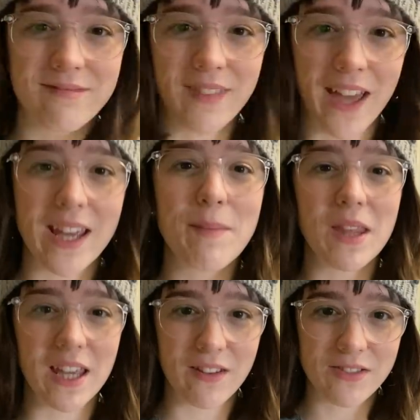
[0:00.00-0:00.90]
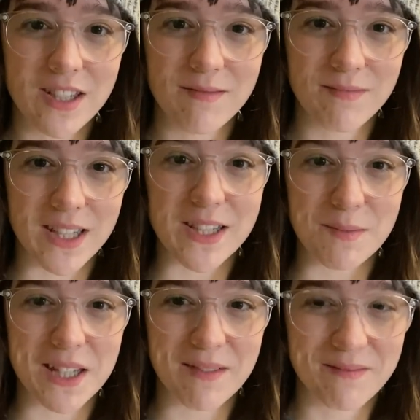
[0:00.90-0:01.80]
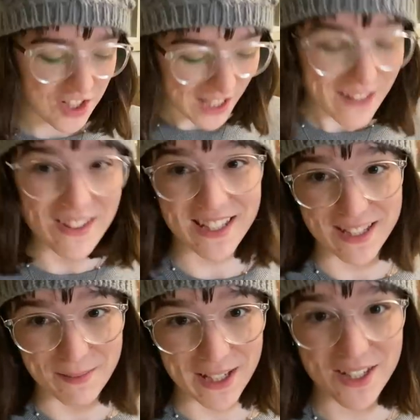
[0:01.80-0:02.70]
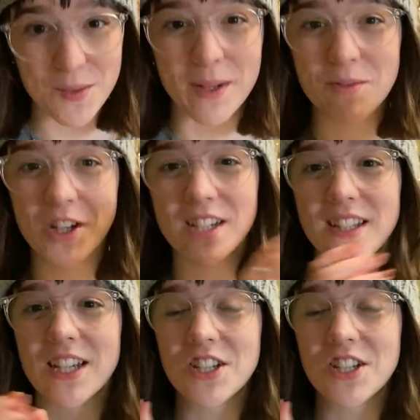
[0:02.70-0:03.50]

I am the gift. It is me. She gave this to me, is what I'm trying to say.